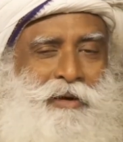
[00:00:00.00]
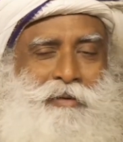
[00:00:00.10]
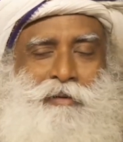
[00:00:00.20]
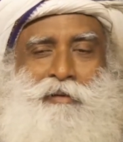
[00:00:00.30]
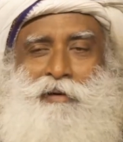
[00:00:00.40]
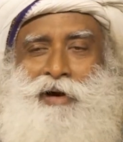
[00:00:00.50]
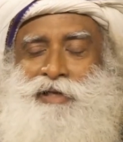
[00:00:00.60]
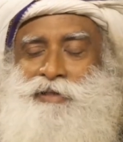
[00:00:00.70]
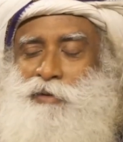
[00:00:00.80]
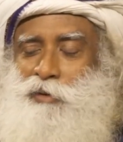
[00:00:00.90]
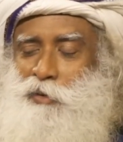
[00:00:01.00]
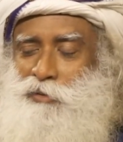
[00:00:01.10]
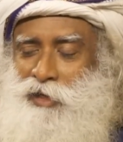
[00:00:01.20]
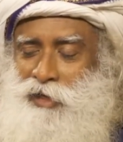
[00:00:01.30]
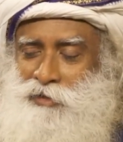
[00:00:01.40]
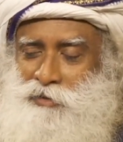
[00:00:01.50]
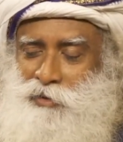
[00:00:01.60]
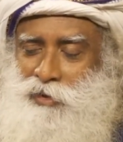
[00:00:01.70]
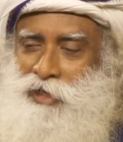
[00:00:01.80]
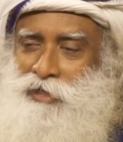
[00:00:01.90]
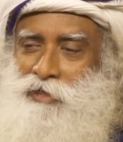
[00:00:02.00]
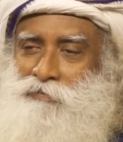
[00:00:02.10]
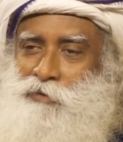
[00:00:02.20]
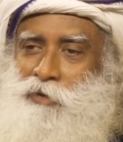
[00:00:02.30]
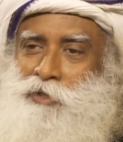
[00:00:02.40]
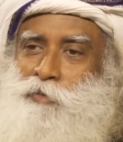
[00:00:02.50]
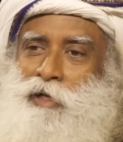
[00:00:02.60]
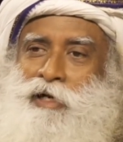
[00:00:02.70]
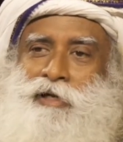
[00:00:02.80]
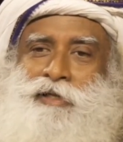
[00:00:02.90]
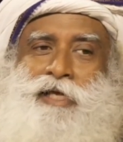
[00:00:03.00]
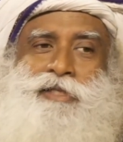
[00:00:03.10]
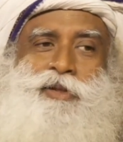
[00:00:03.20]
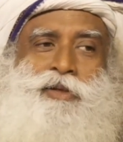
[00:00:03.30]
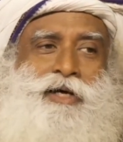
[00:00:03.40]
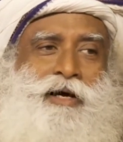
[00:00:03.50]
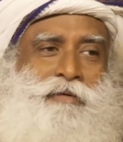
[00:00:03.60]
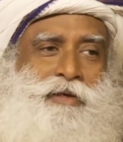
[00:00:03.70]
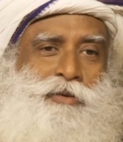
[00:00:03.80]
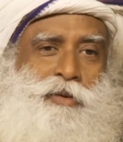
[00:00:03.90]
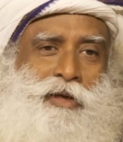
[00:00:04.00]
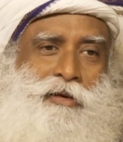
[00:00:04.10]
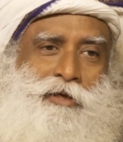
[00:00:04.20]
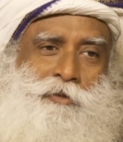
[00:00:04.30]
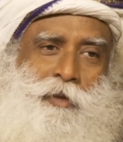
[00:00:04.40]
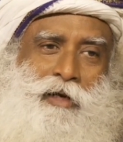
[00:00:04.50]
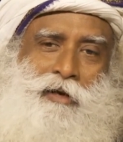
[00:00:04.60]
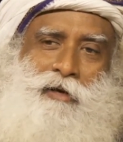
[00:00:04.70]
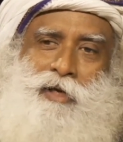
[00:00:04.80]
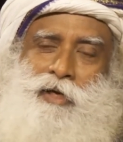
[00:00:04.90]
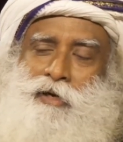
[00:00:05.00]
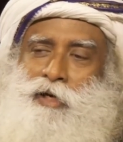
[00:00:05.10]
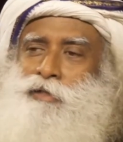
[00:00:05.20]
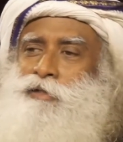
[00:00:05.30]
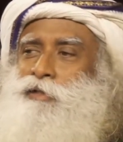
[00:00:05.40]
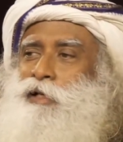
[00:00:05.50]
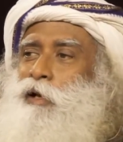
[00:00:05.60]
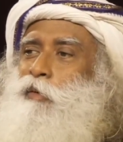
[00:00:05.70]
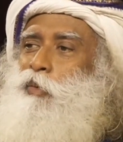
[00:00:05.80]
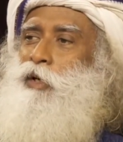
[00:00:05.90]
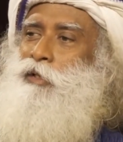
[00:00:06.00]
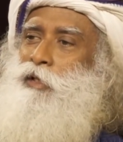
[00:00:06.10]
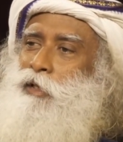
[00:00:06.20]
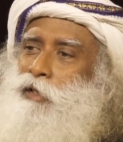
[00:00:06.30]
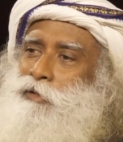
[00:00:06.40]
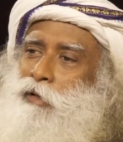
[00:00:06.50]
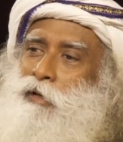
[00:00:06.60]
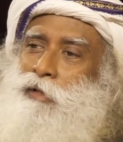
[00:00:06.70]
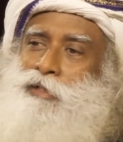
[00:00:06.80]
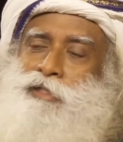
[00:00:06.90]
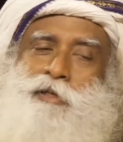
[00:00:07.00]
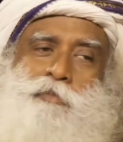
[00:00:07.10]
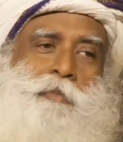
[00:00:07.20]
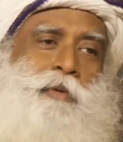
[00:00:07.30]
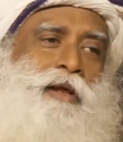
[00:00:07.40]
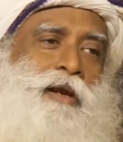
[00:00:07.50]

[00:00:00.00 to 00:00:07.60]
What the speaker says: Oh, I said, oh, that is your idea of a hospital. That's not how a yogic hospital runs. One thing is, all the sick people are